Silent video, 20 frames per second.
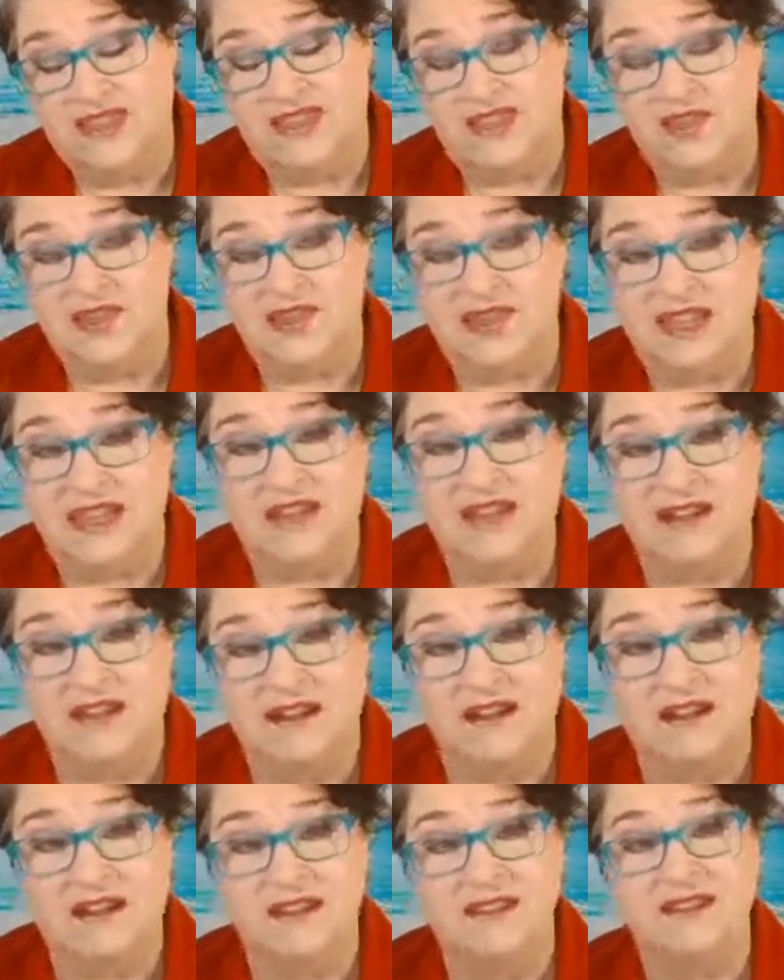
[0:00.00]
there's like
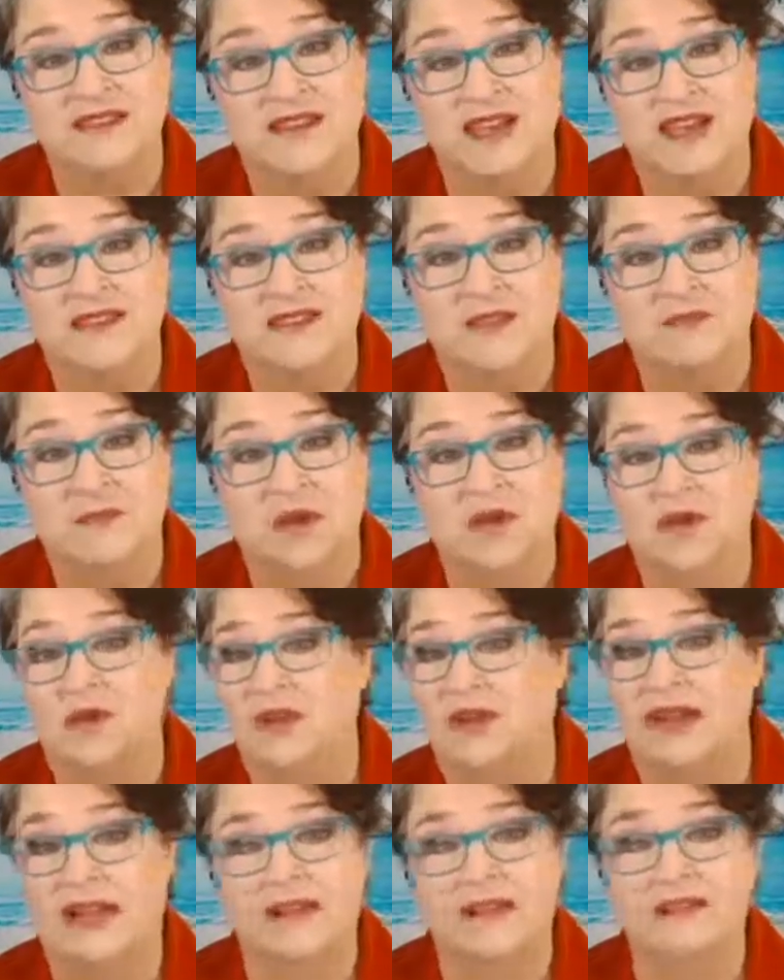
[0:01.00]
gunk inside the
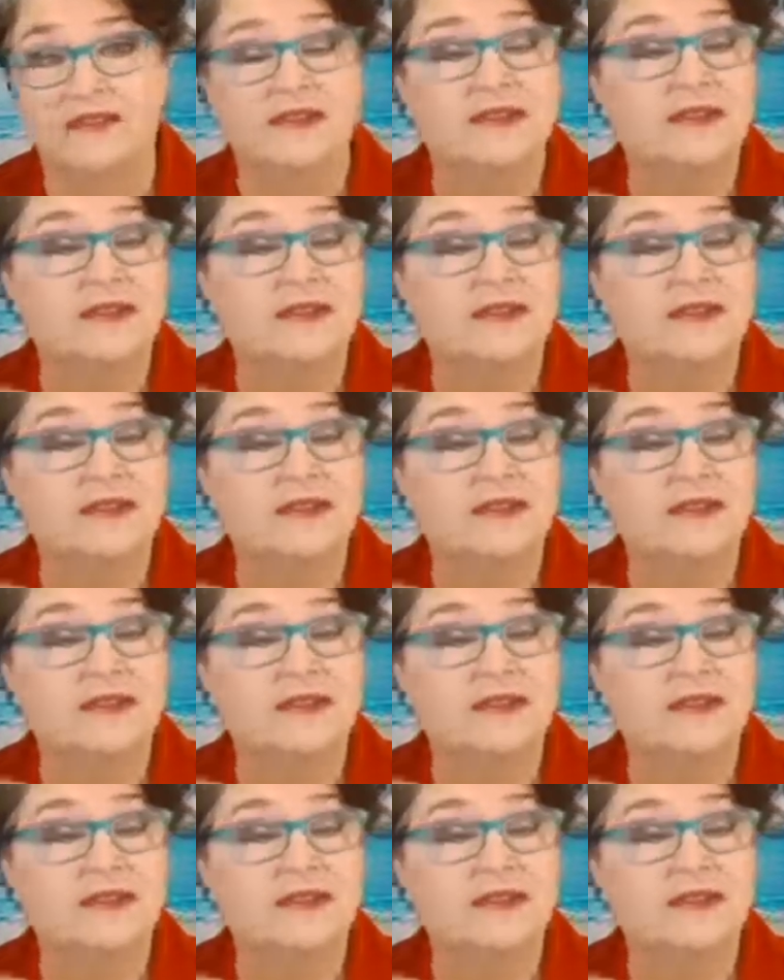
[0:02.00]
motor, and